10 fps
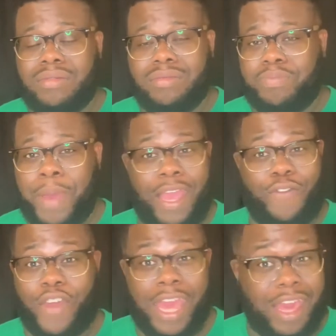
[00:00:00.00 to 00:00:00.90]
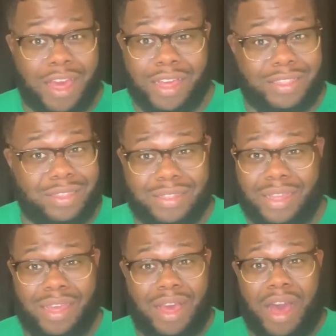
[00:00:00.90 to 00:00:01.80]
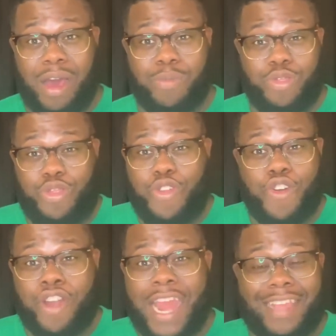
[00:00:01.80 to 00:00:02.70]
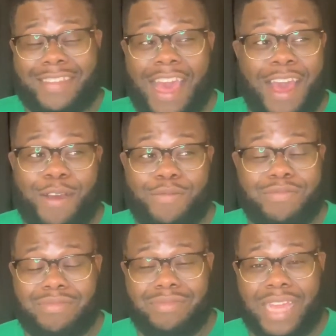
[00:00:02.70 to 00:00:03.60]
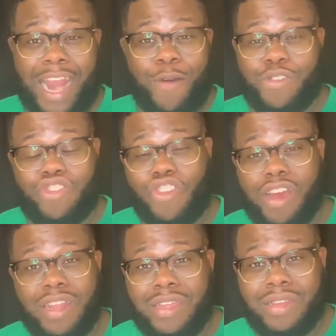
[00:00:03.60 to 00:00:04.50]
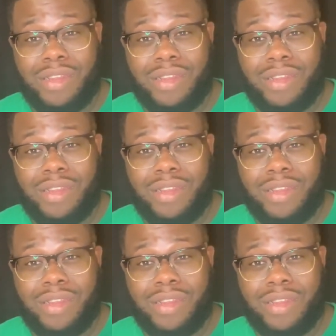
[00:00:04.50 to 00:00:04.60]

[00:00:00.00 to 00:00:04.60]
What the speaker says: paid for haircuts during that time that I was struggling,